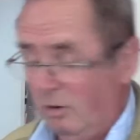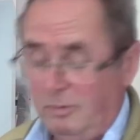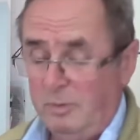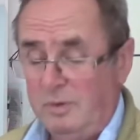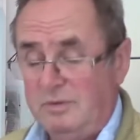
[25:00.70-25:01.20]

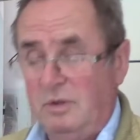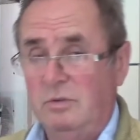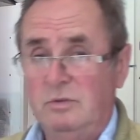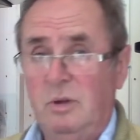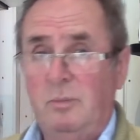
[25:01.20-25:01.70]
hope we've
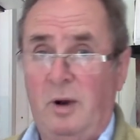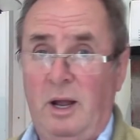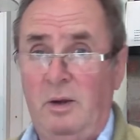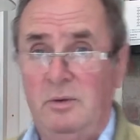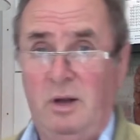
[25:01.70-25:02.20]
done
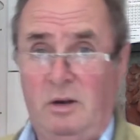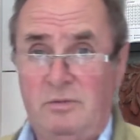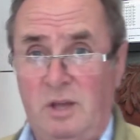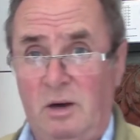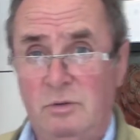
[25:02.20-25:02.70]
proud
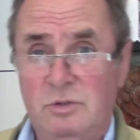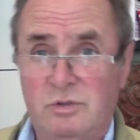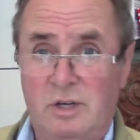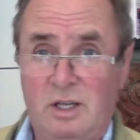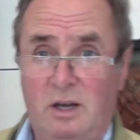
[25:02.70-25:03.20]
of the
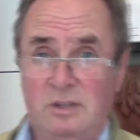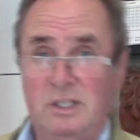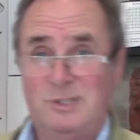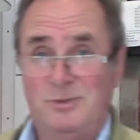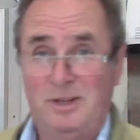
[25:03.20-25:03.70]
oak tree
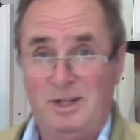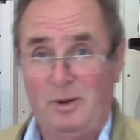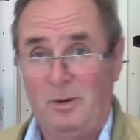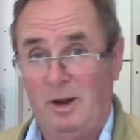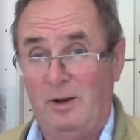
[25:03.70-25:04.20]
on this
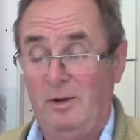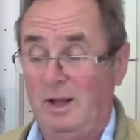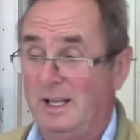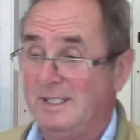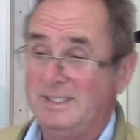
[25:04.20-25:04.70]
video, and
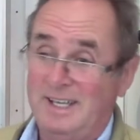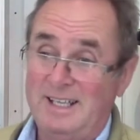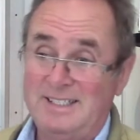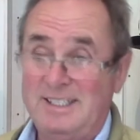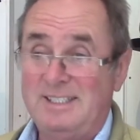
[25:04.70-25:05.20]
all I can
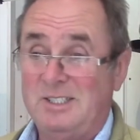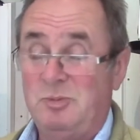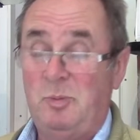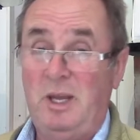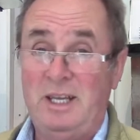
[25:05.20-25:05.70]
say is this
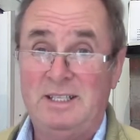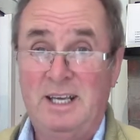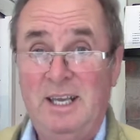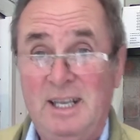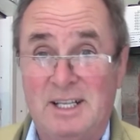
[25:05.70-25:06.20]
is
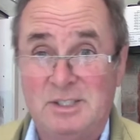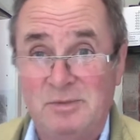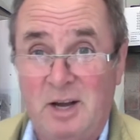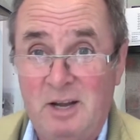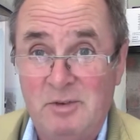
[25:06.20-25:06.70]
Pete at
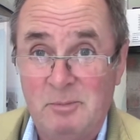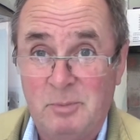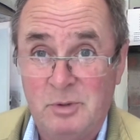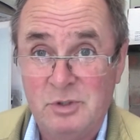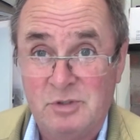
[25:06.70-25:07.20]
Survival
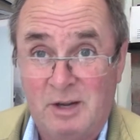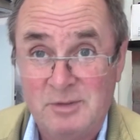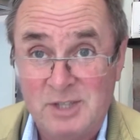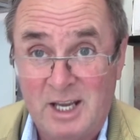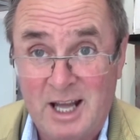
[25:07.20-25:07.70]
and
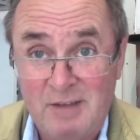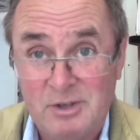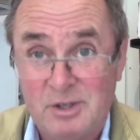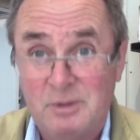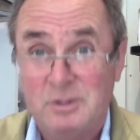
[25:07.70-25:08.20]
Bushcraft saying
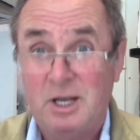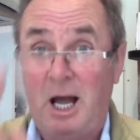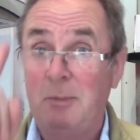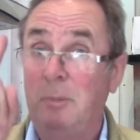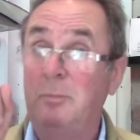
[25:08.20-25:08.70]
have a good
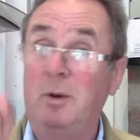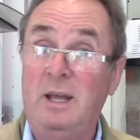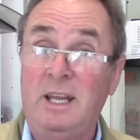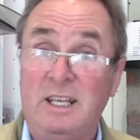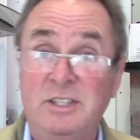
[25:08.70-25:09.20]
time, and
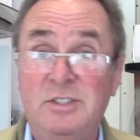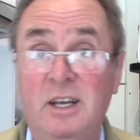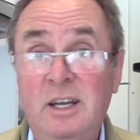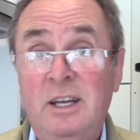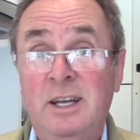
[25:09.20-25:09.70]

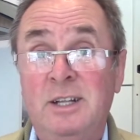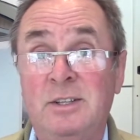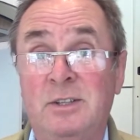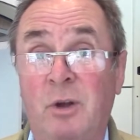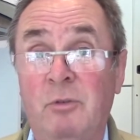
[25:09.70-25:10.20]
please
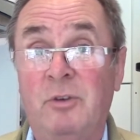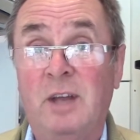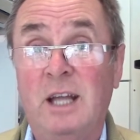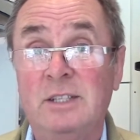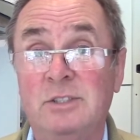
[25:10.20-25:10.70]
don't
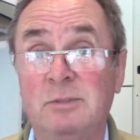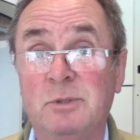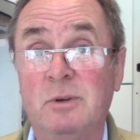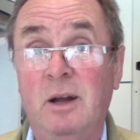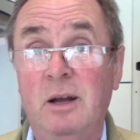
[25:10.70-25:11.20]
forget to
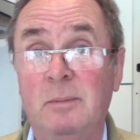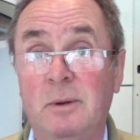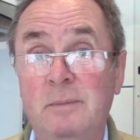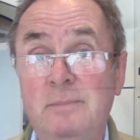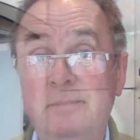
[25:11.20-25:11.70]
subscribe.